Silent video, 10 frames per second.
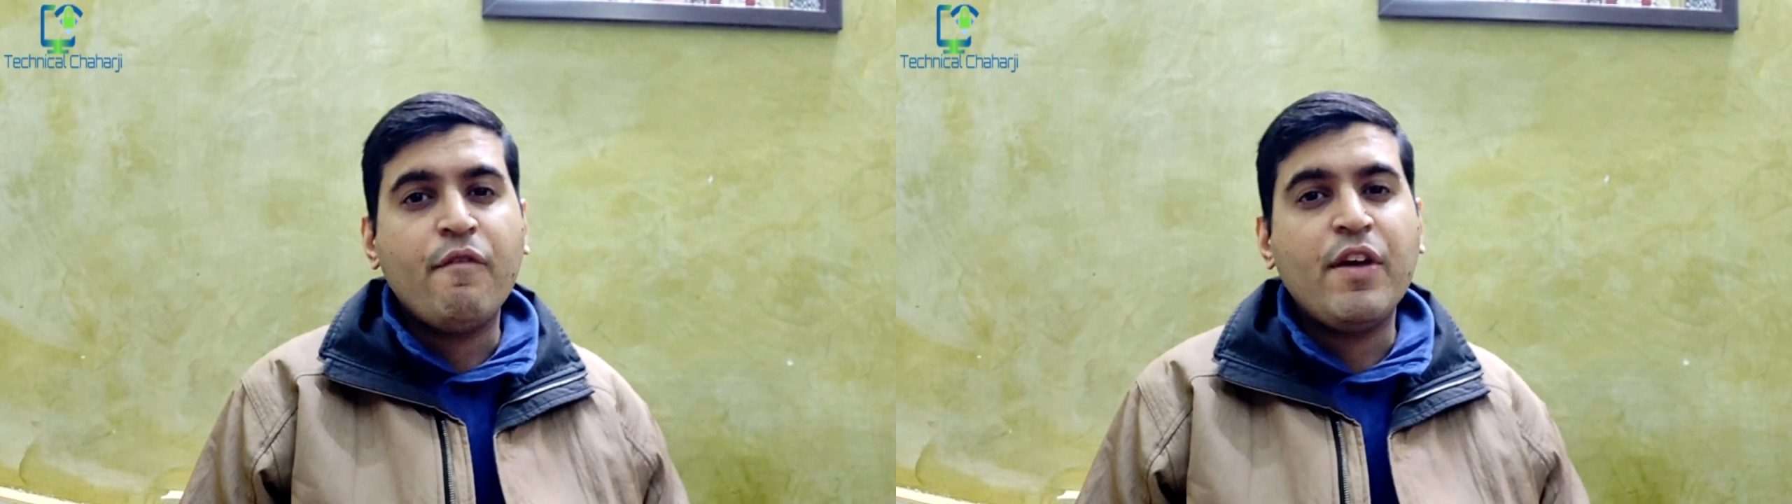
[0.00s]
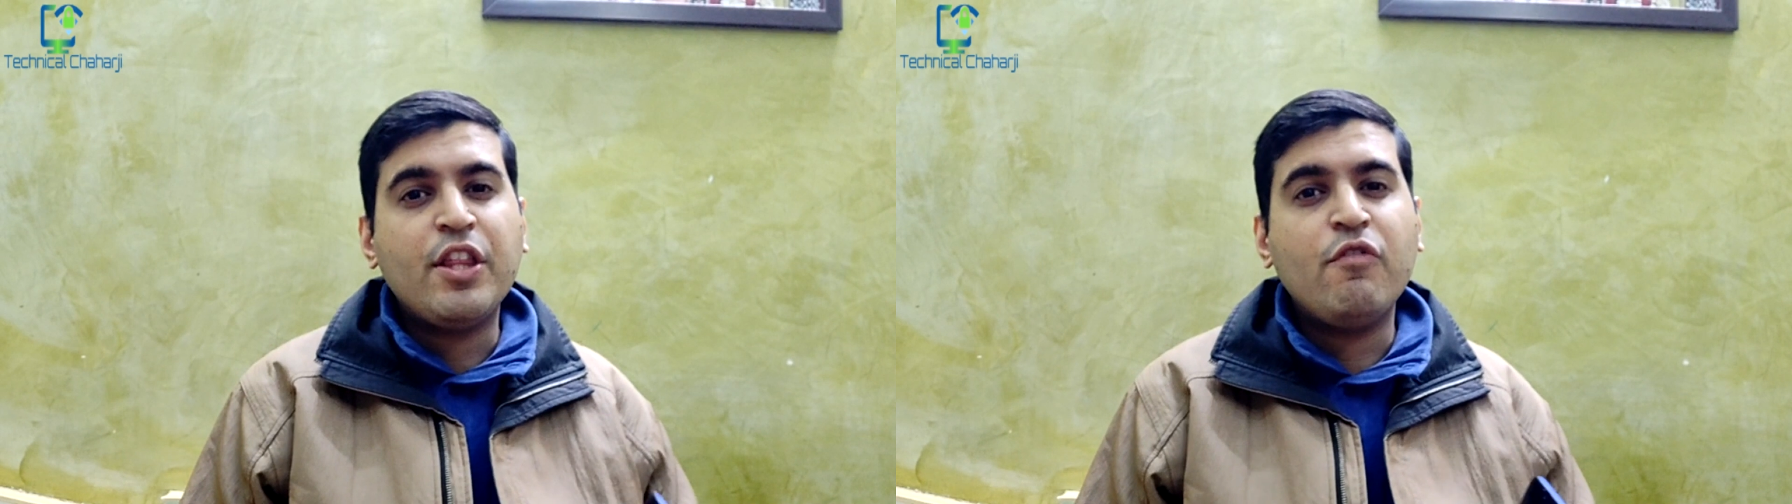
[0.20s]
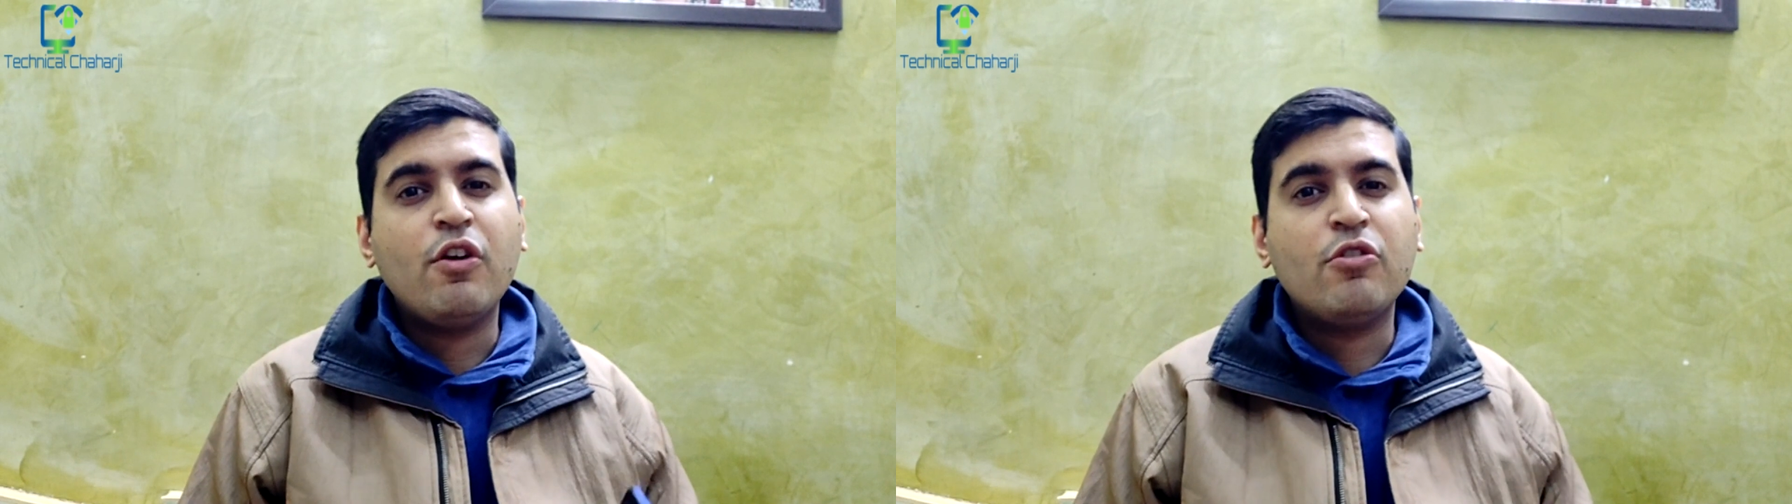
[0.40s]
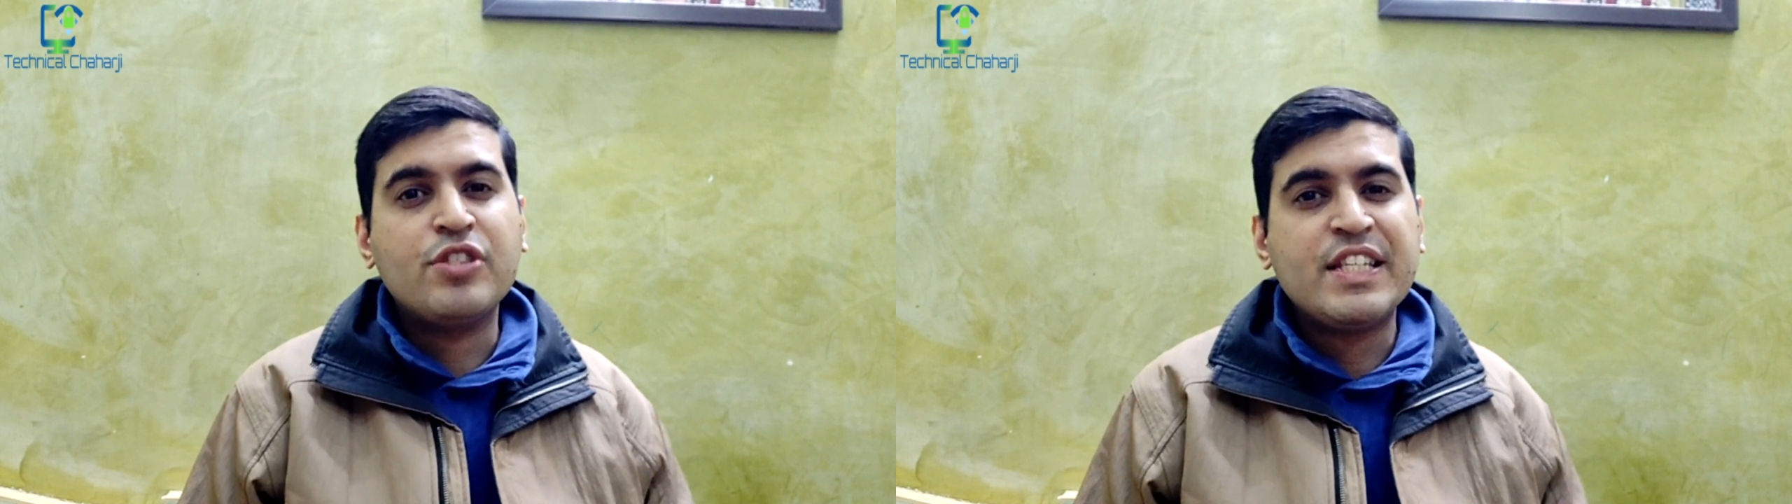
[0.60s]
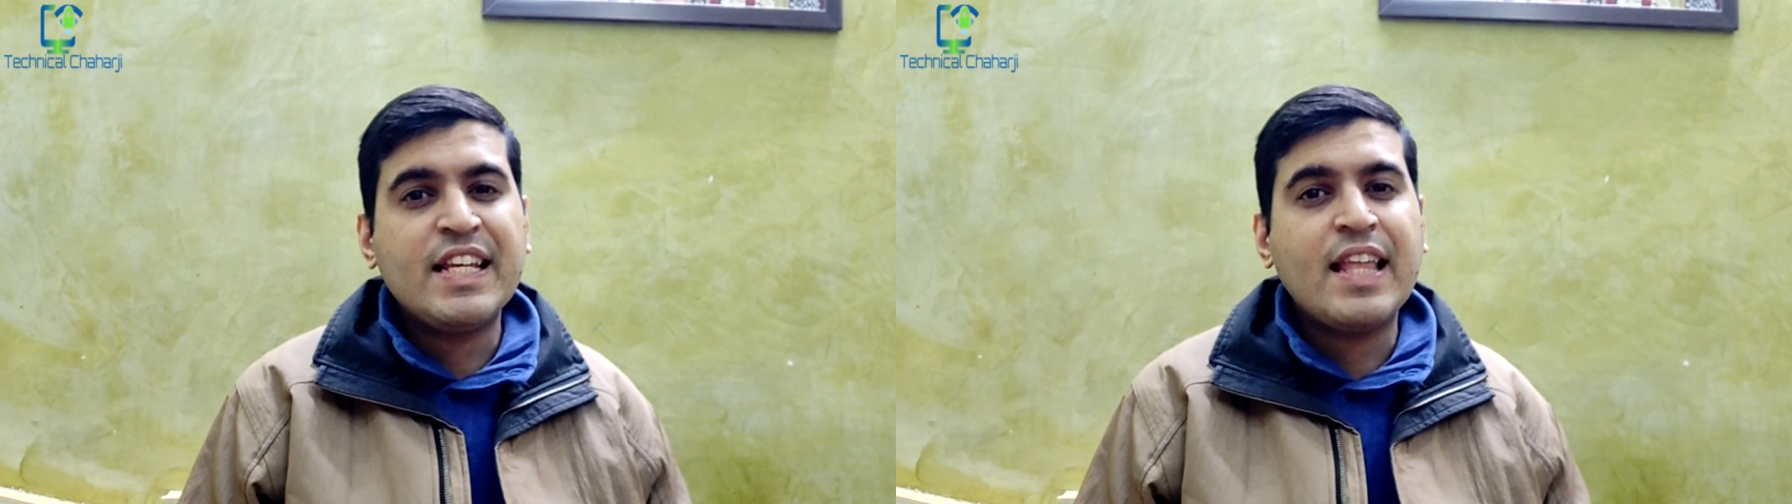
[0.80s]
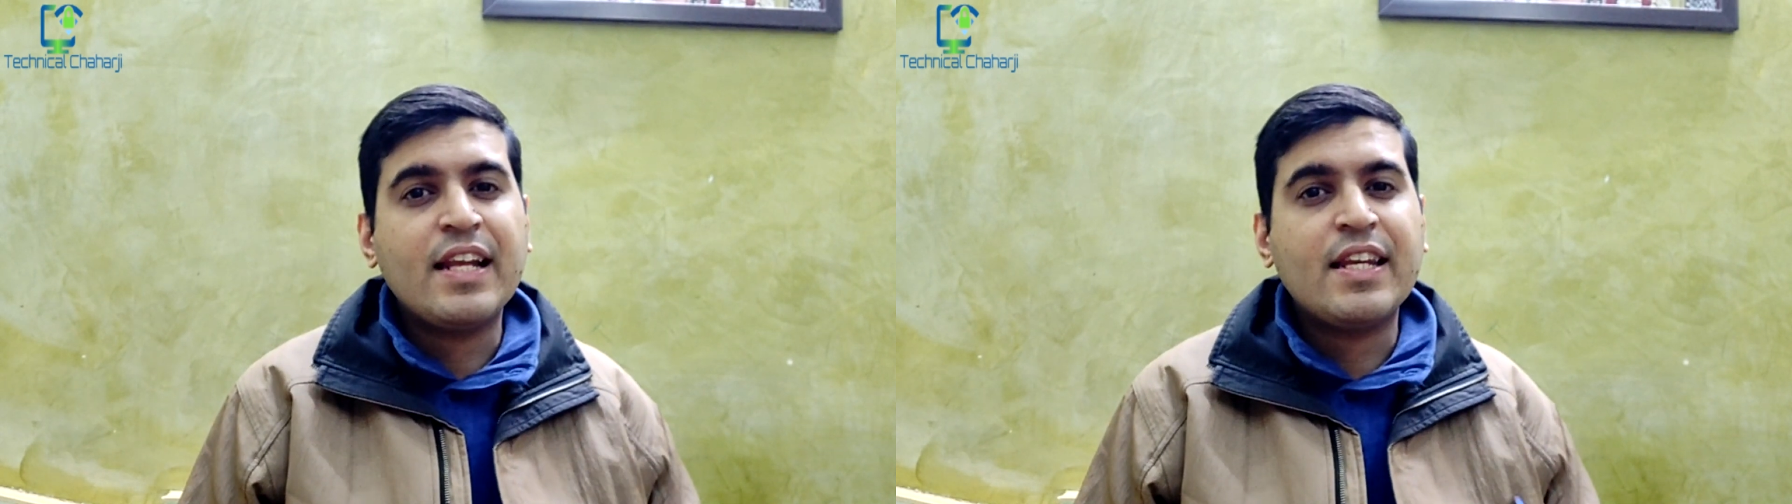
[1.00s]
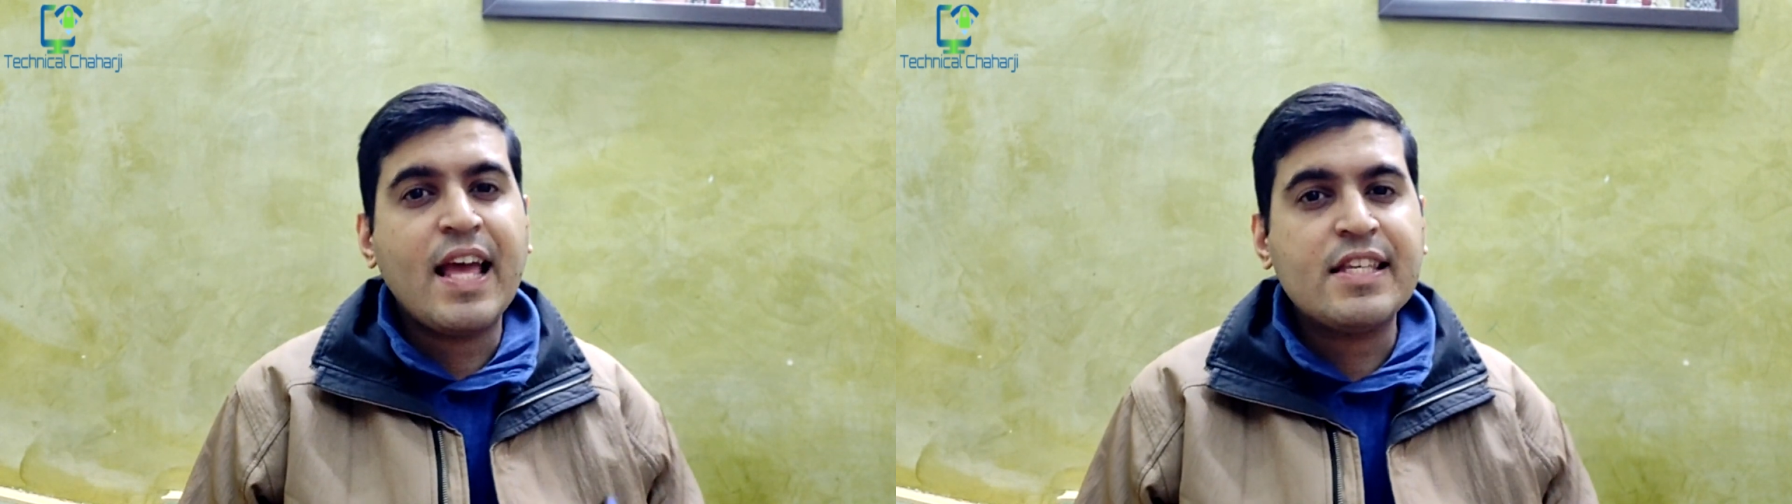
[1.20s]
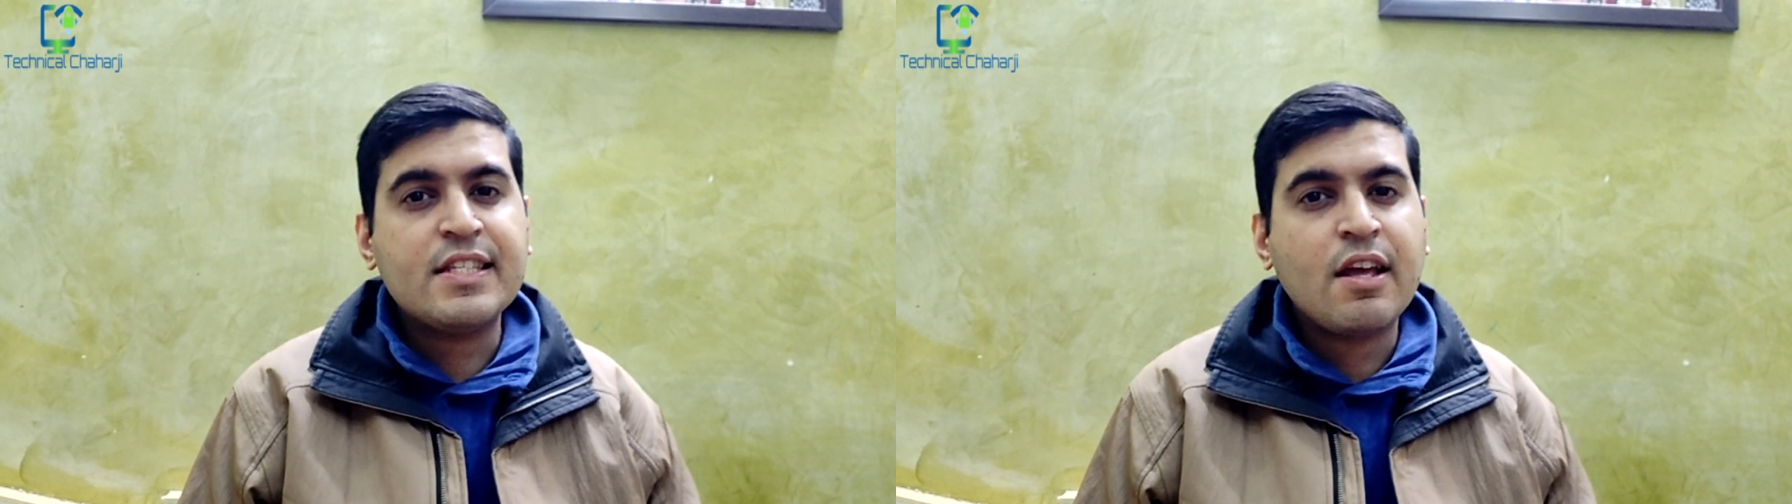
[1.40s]
whether you want to see the
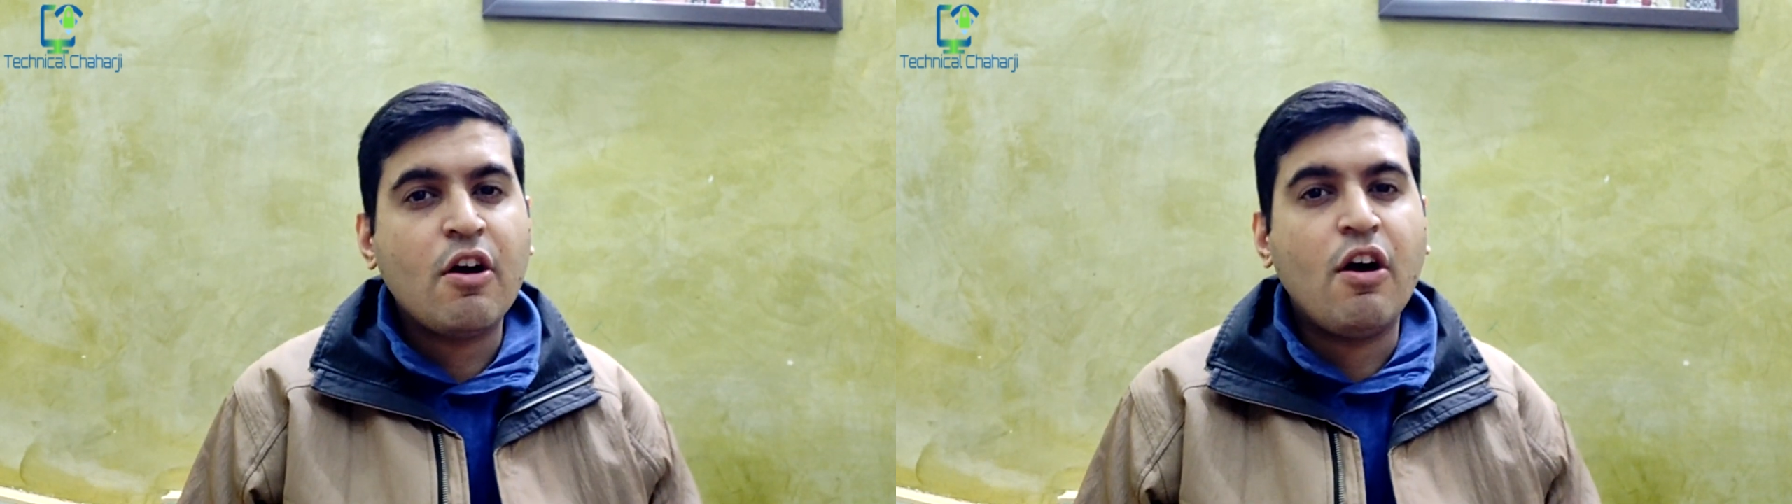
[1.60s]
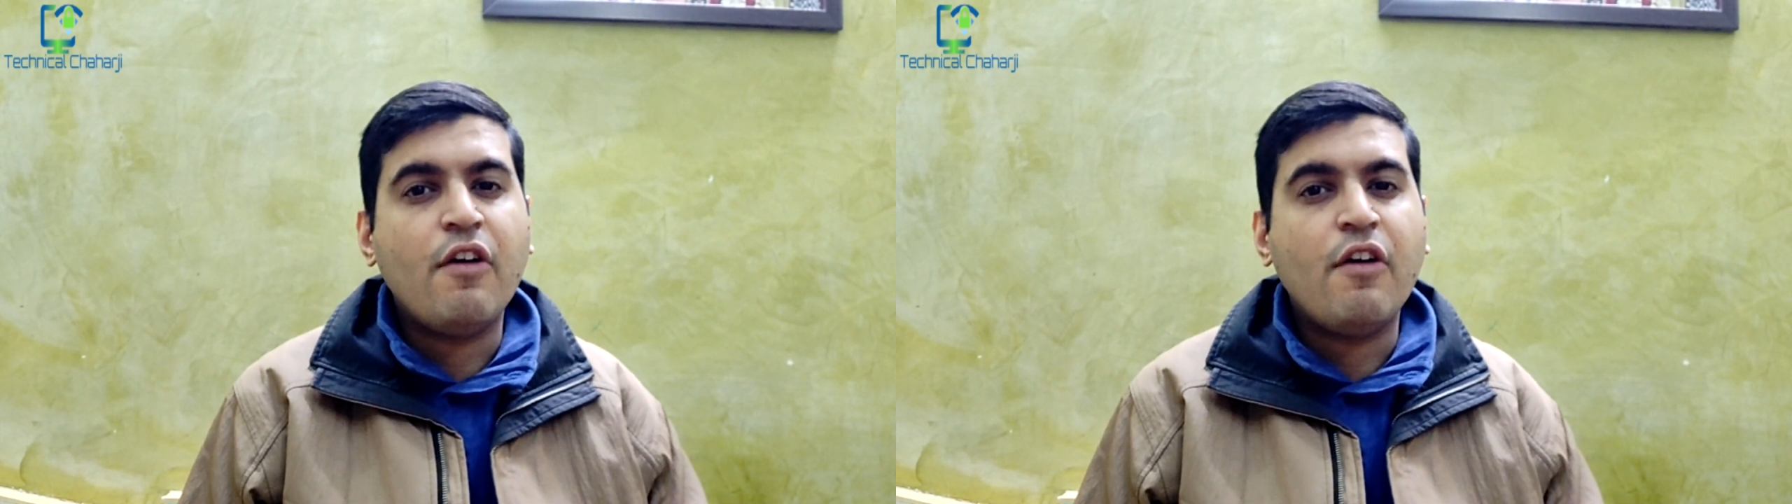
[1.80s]
test